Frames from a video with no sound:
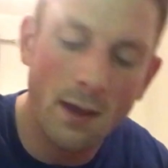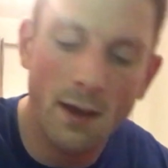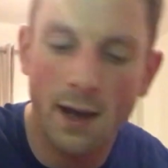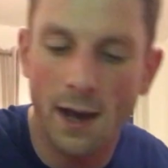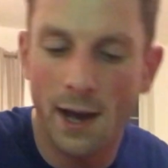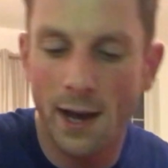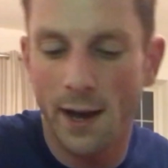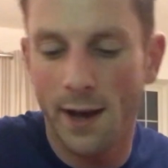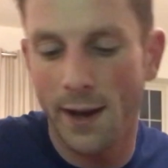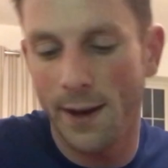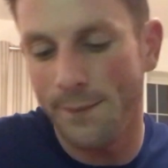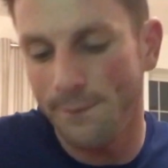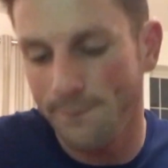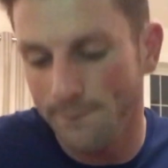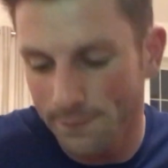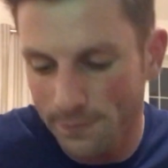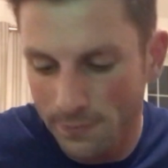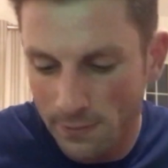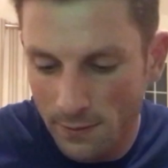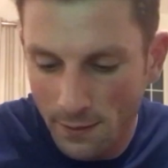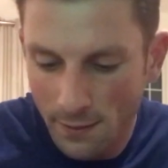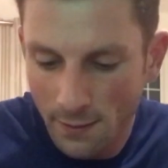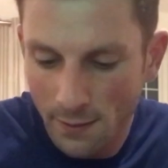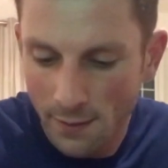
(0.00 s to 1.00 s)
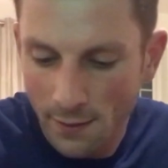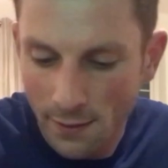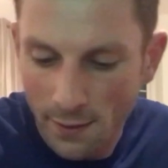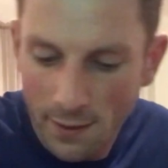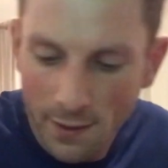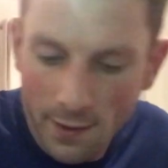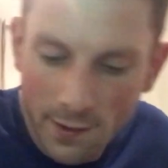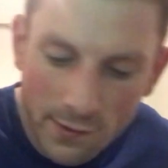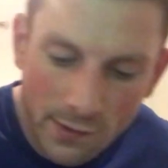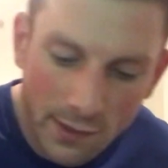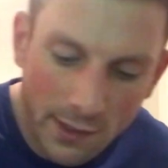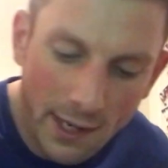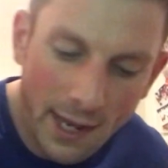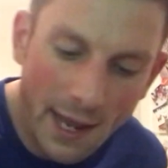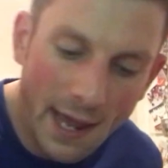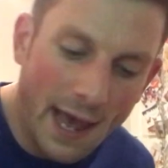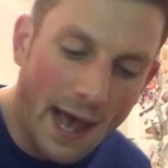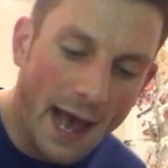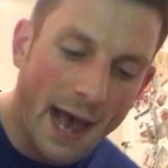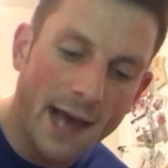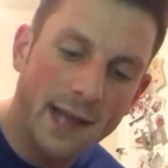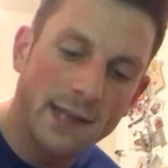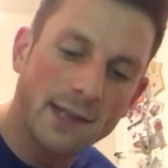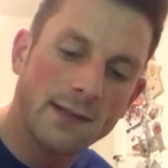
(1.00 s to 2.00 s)
So yeah,
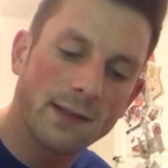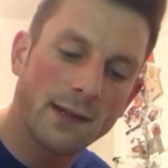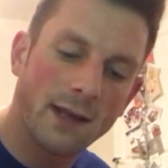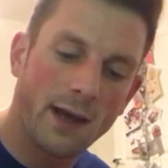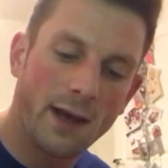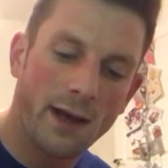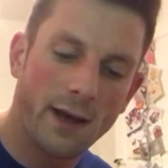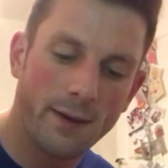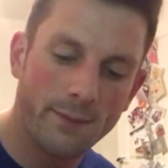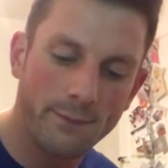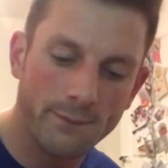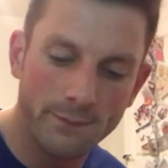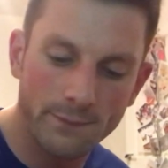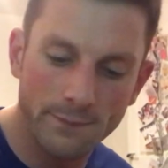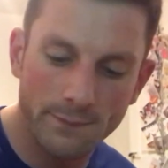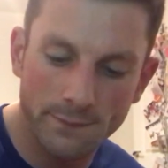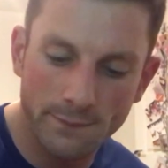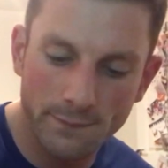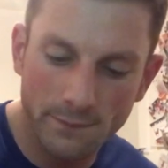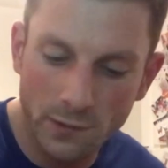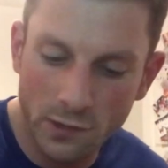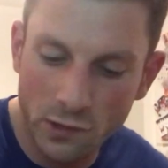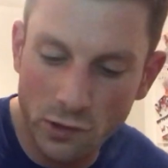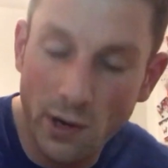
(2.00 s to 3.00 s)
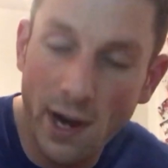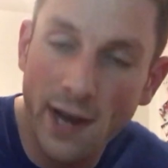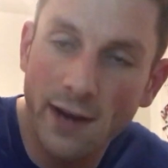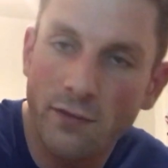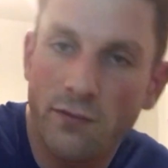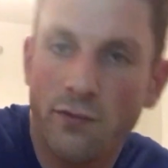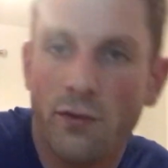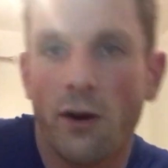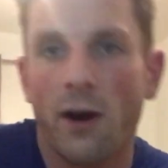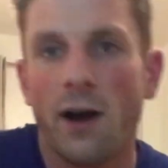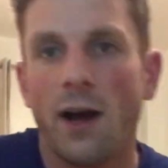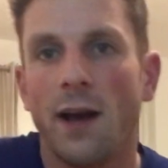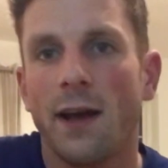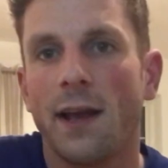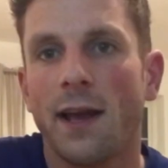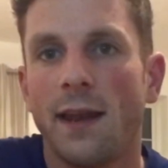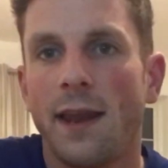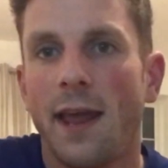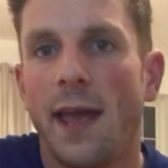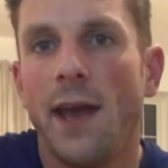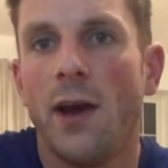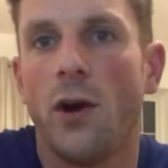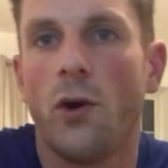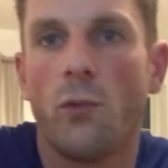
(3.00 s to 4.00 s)
add strength work
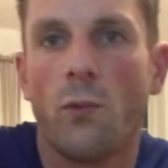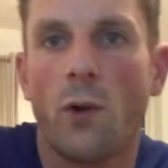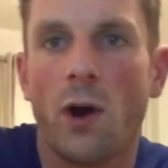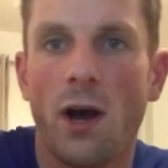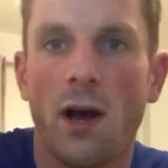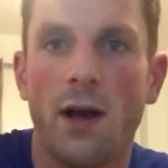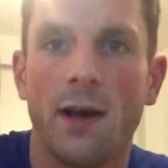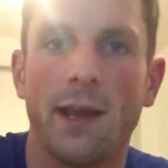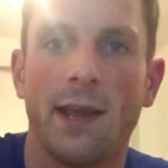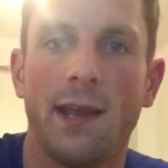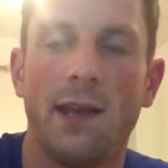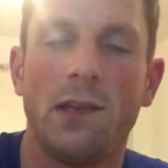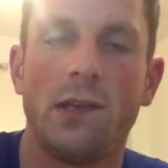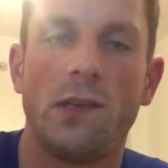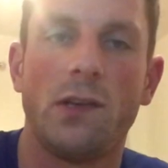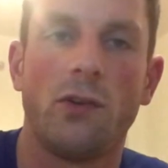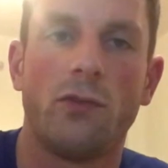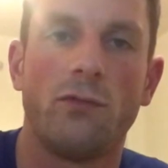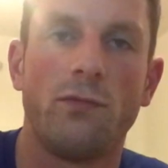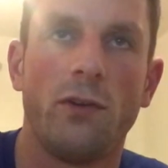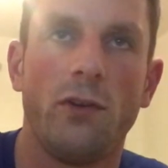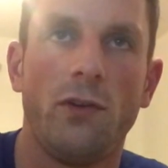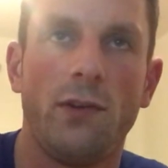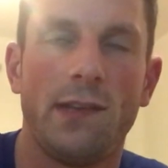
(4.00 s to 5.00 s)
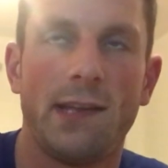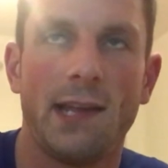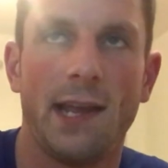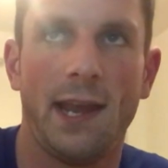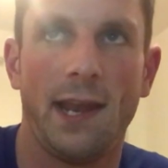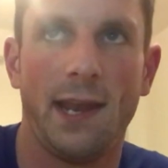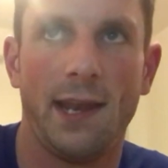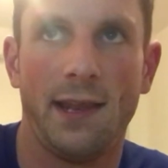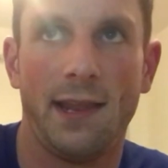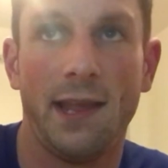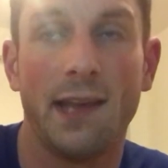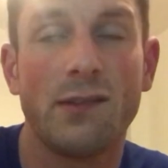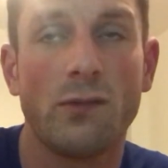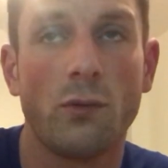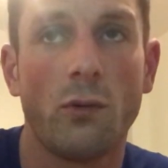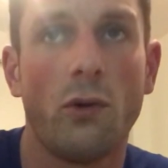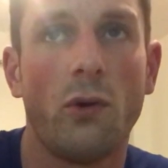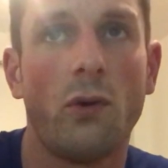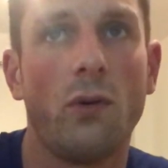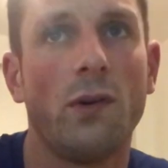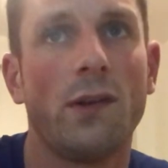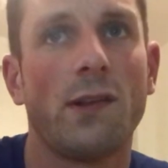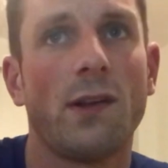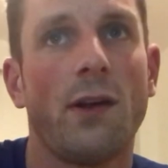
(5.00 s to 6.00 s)
and hill work into your routine. This
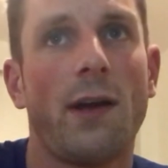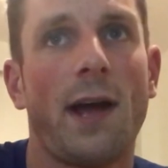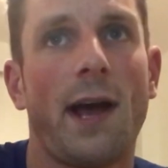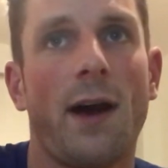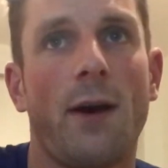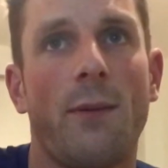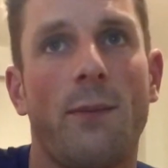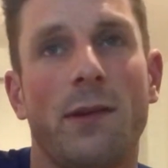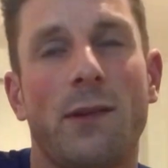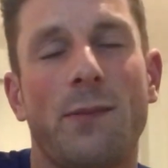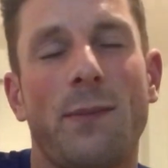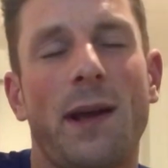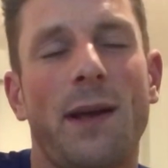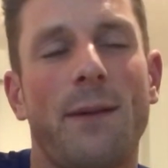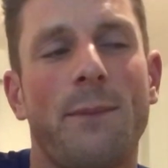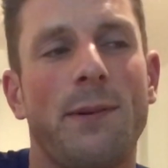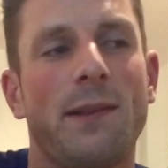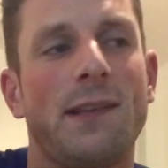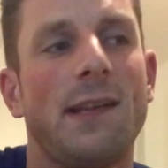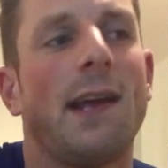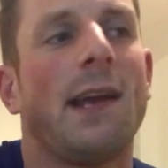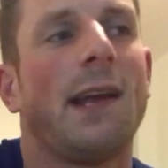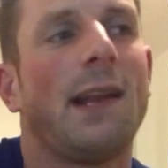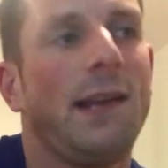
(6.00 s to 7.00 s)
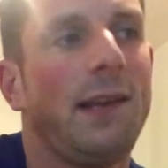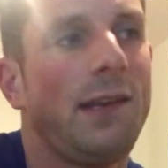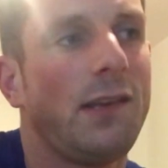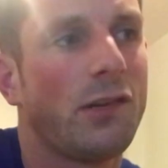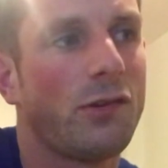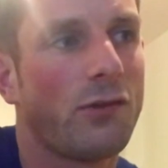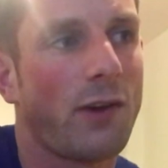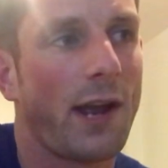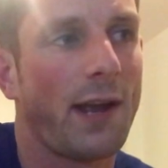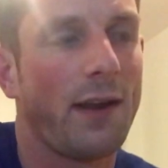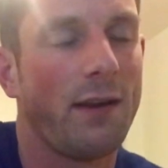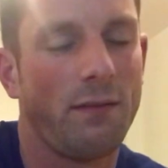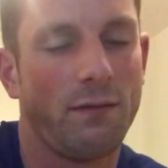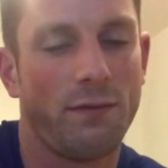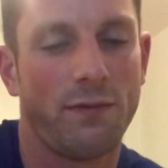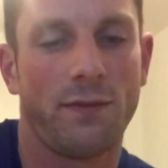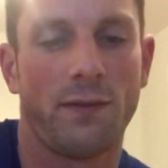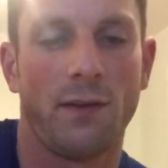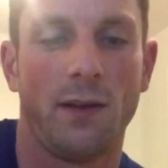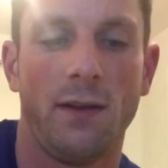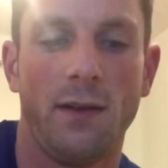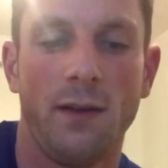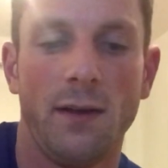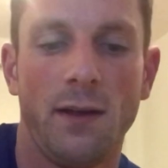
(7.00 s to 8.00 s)
will also help, particularly strength.